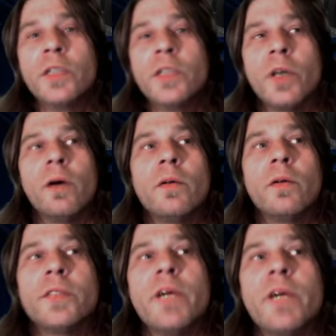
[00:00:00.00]

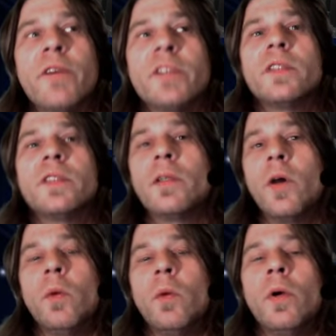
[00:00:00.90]
So Safex is a
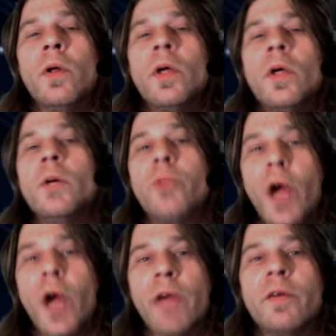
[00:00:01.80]
global
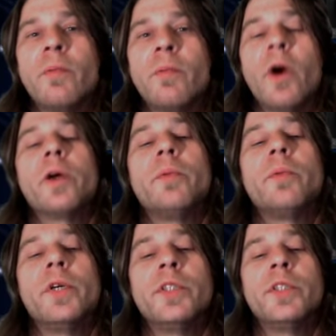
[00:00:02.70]
private
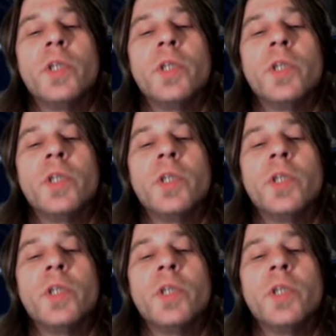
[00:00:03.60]
marketplace.